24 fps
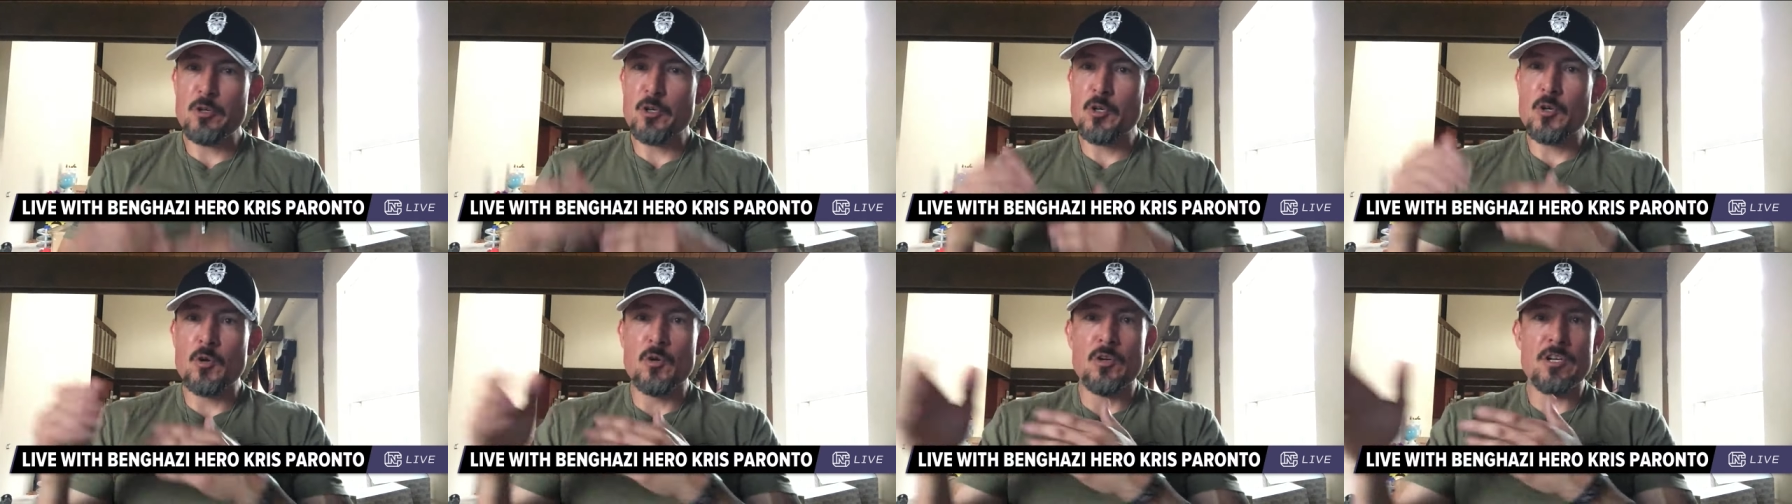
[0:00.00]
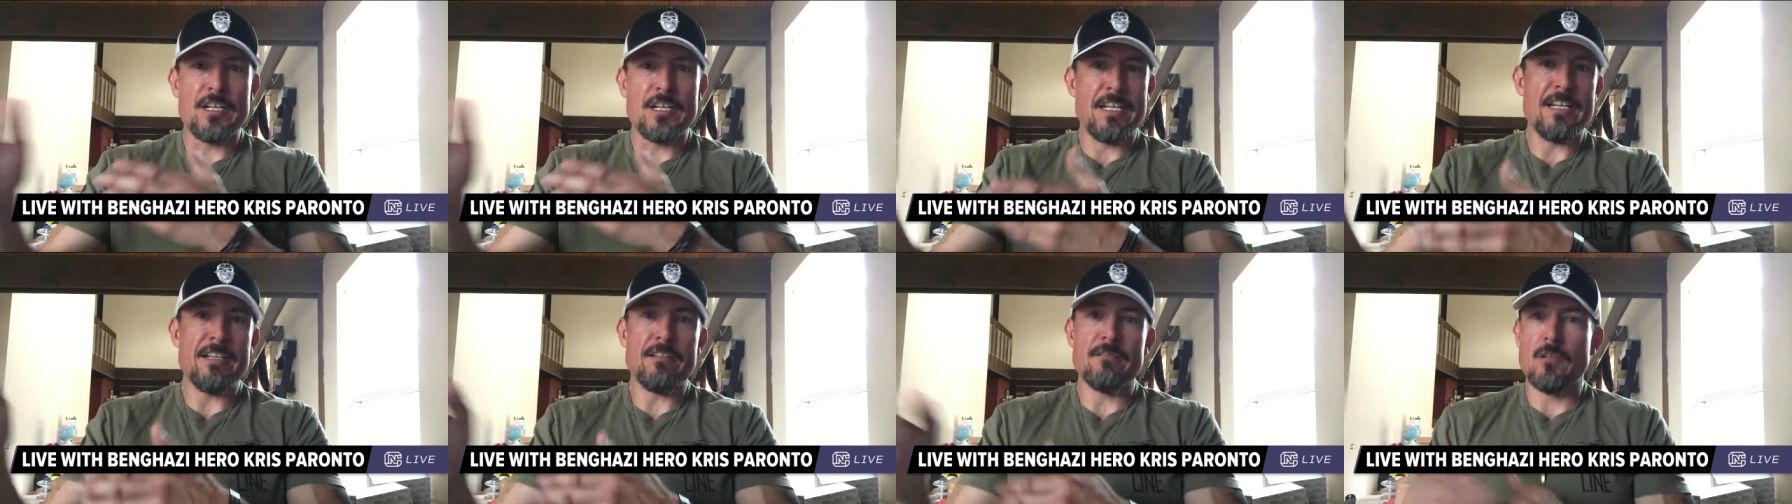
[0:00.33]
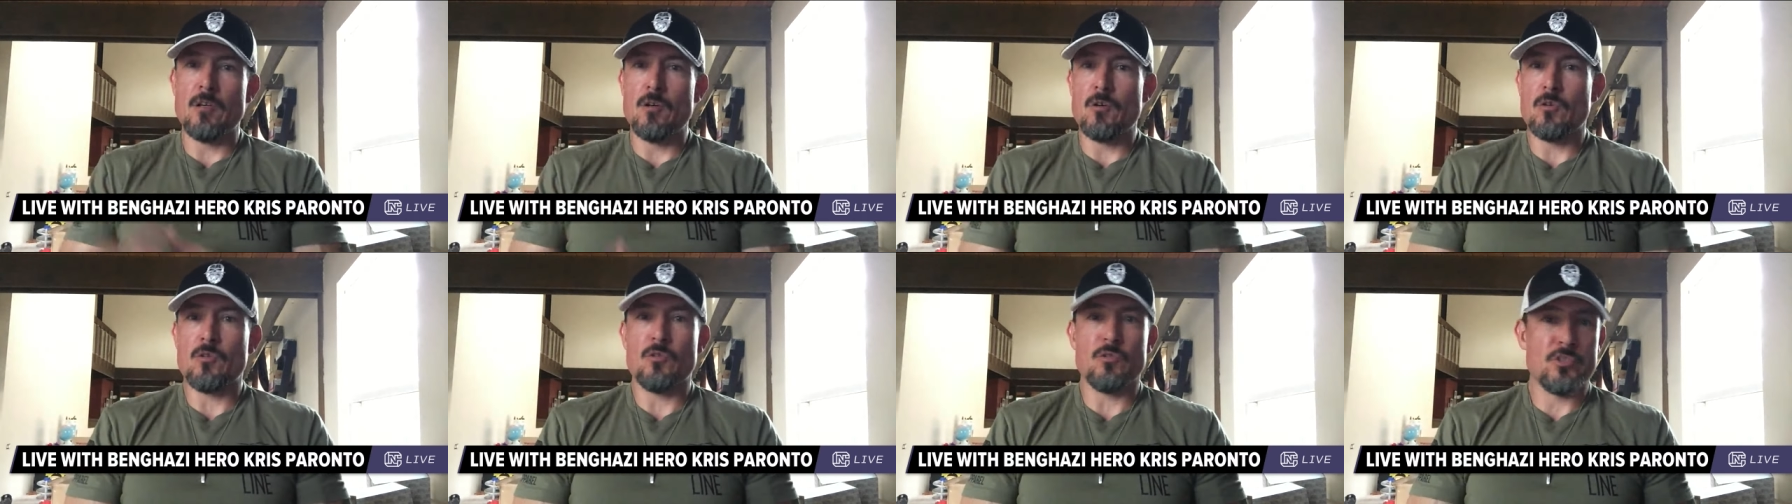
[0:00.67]
You're going and eating
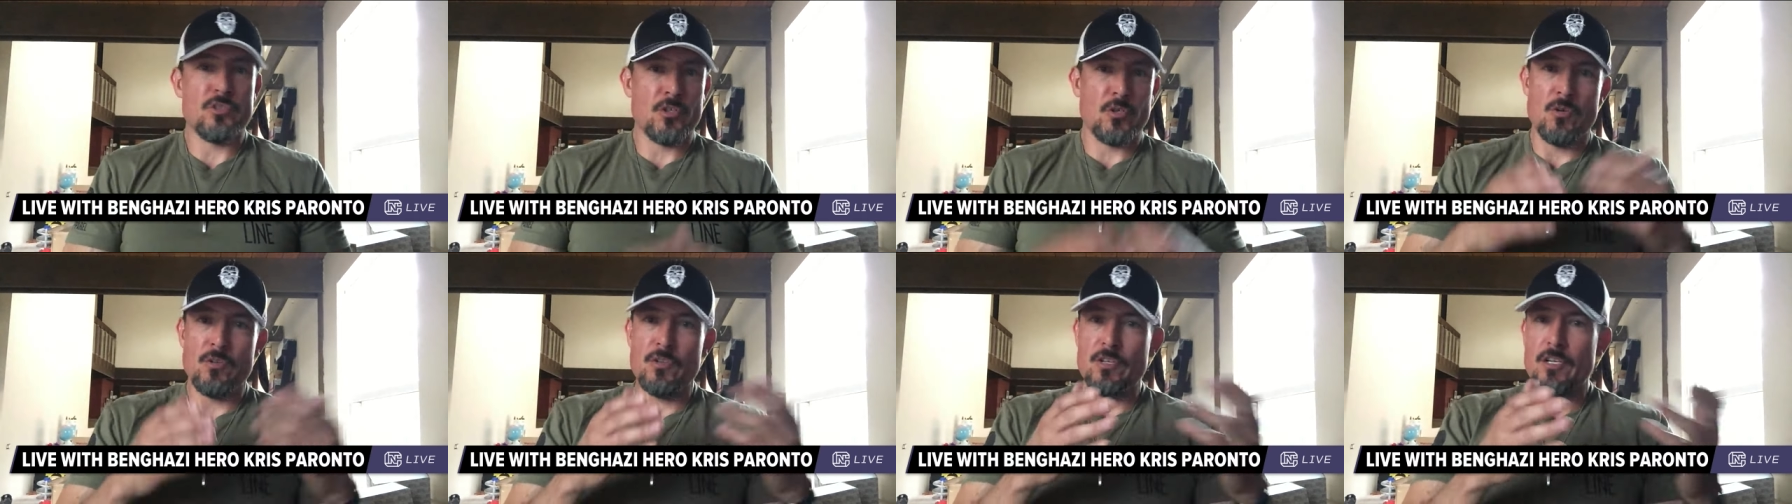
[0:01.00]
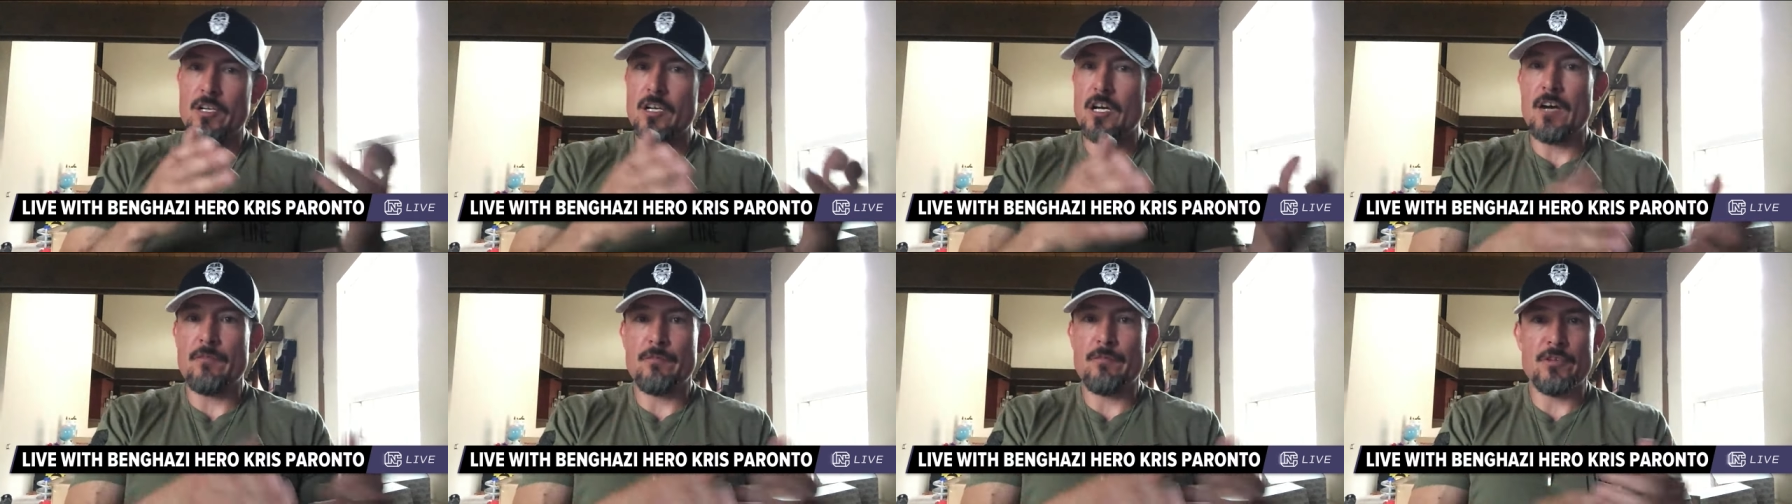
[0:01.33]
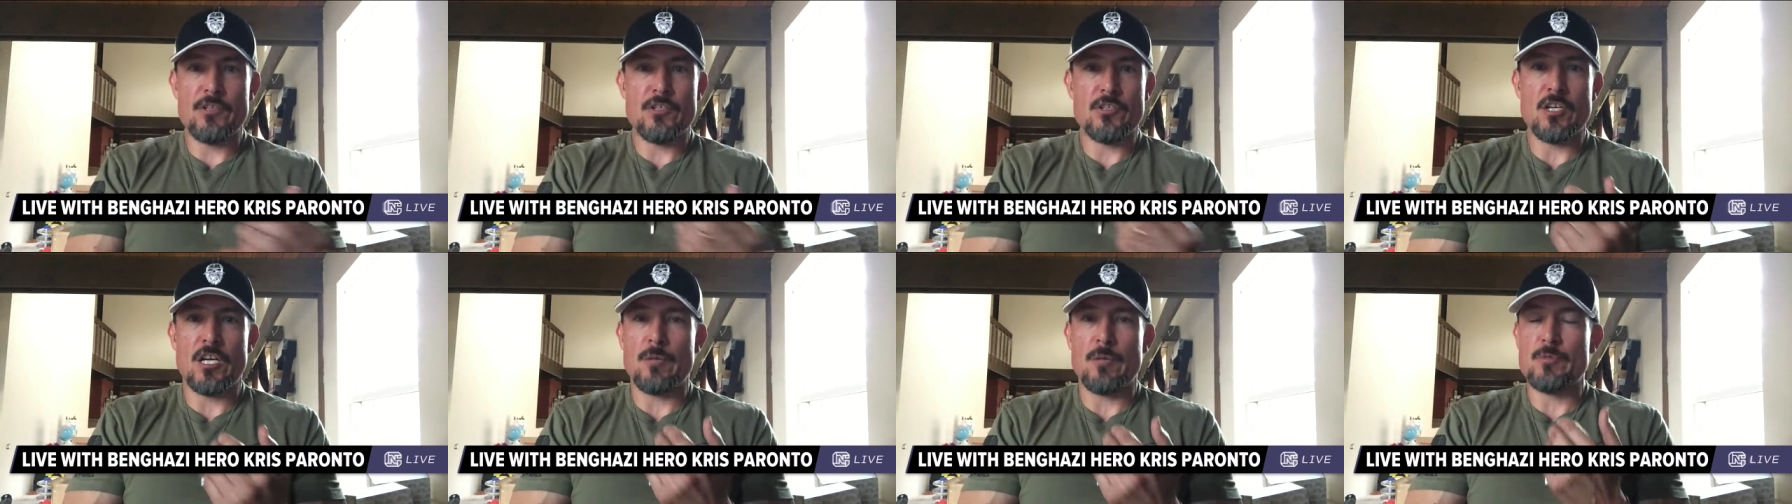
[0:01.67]
locals. You're going to the
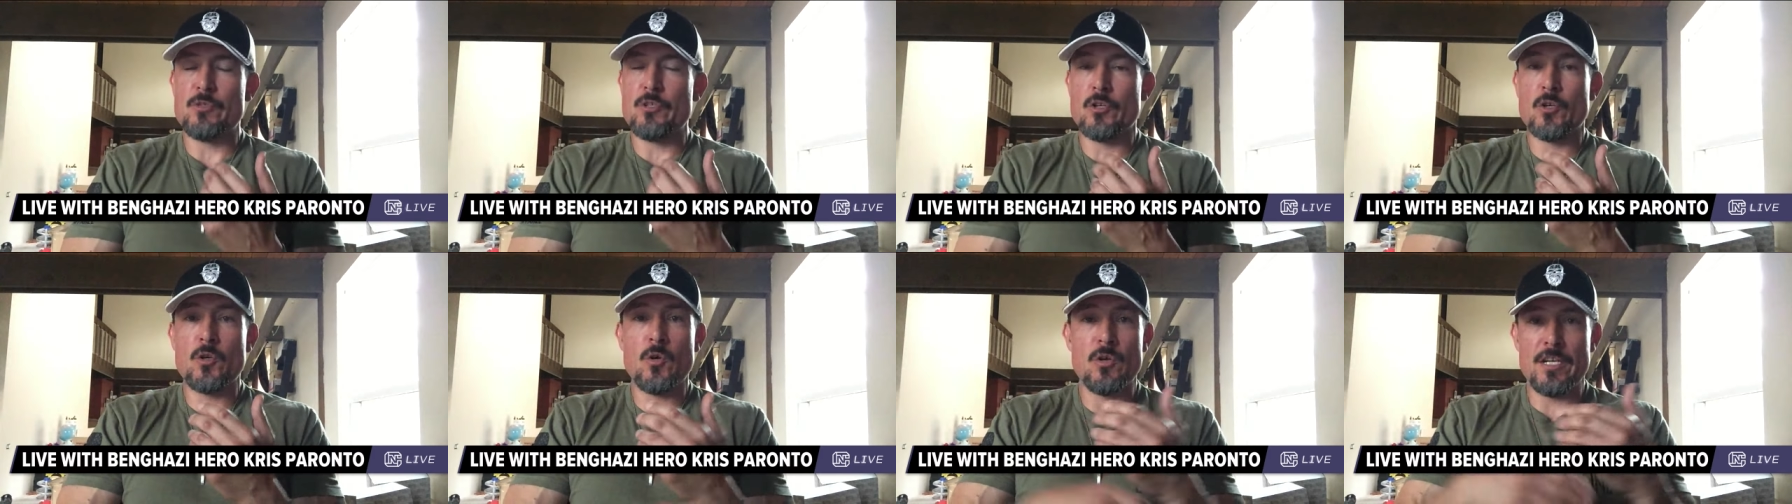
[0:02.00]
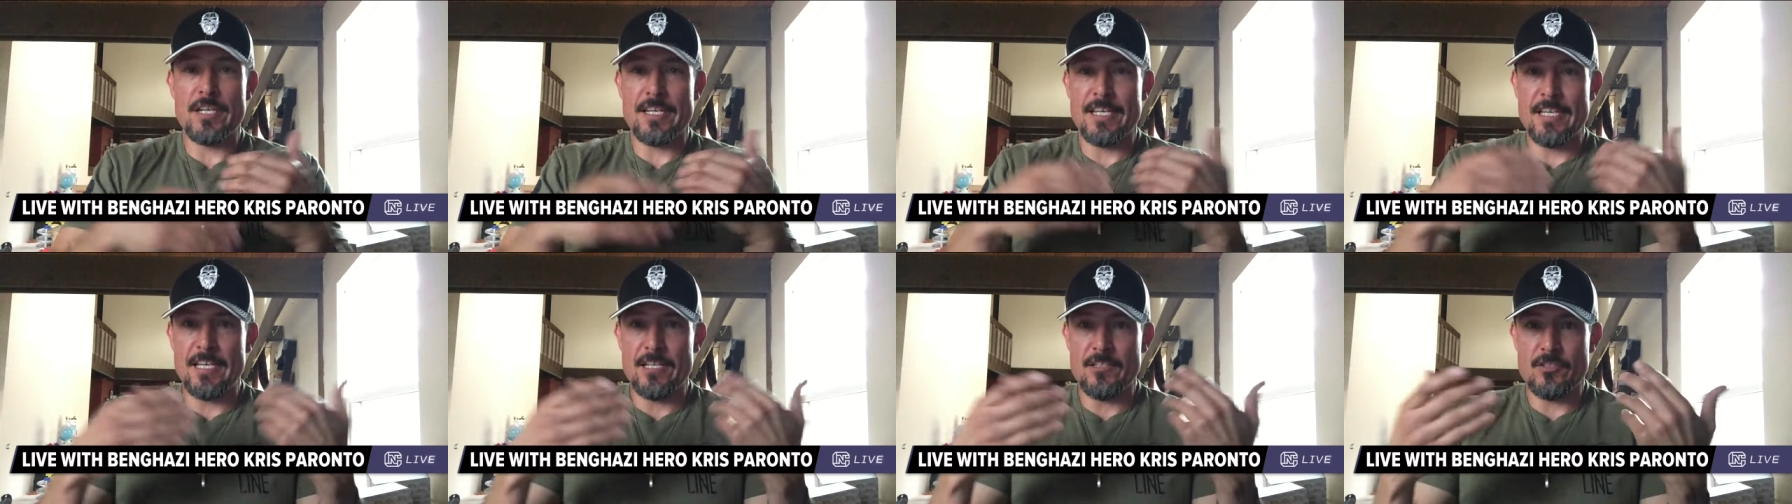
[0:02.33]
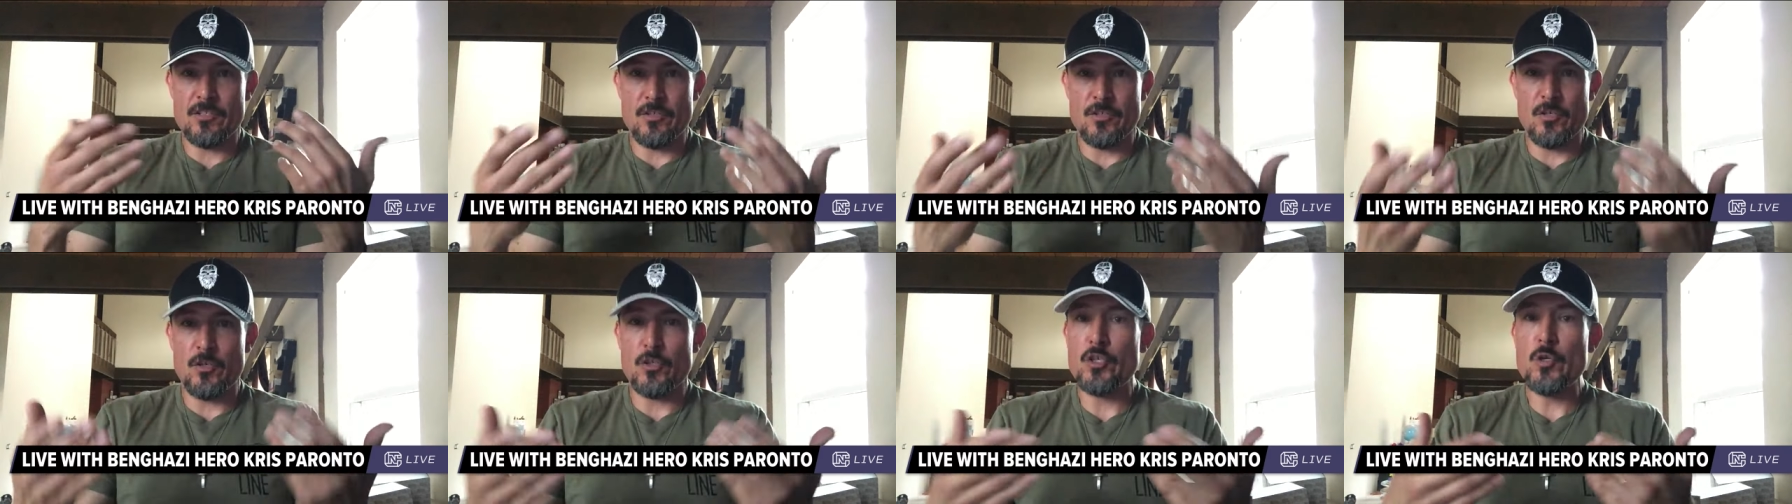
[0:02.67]
coffee shops. You're going and
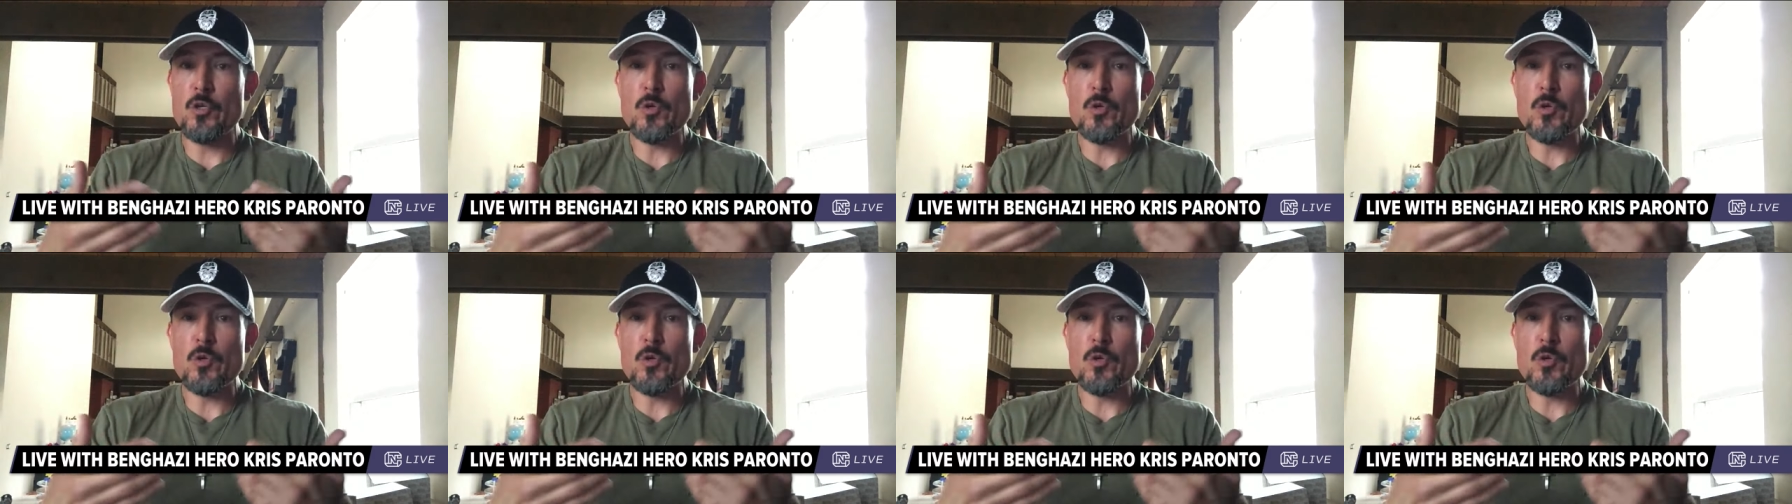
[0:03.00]
get to know.